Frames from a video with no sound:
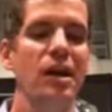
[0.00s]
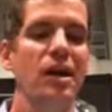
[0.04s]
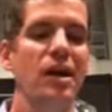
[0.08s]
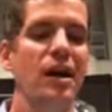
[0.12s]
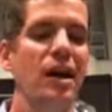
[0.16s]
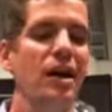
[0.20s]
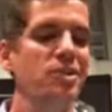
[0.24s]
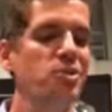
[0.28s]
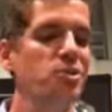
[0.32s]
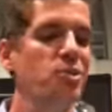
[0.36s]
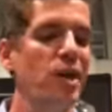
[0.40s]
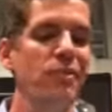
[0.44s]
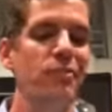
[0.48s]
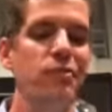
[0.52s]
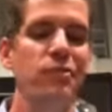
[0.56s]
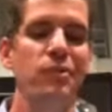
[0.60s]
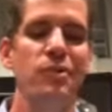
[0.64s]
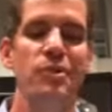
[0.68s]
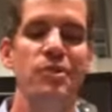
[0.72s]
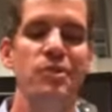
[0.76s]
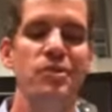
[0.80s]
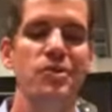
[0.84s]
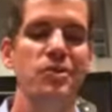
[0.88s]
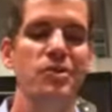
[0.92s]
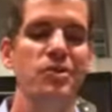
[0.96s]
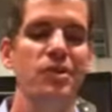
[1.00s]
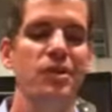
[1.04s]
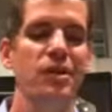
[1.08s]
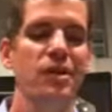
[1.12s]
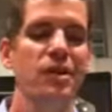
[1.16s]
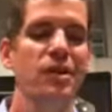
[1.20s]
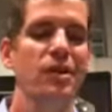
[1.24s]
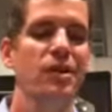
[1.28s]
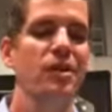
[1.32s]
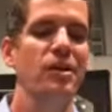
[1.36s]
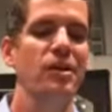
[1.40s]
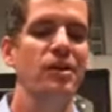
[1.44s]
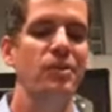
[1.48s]
I traverse
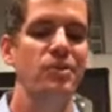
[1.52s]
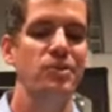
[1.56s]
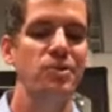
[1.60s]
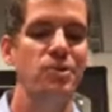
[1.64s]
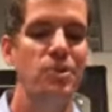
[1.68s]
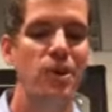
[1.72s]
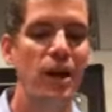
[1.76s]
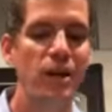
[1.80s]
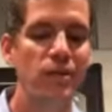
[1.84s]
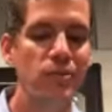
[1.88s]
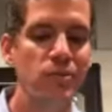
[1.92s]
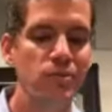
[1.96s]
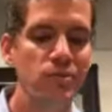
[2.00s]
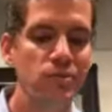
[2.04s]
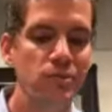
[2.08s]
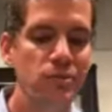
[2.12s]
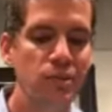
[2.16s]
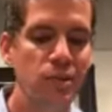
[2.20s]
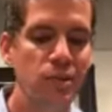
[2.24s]
or travel,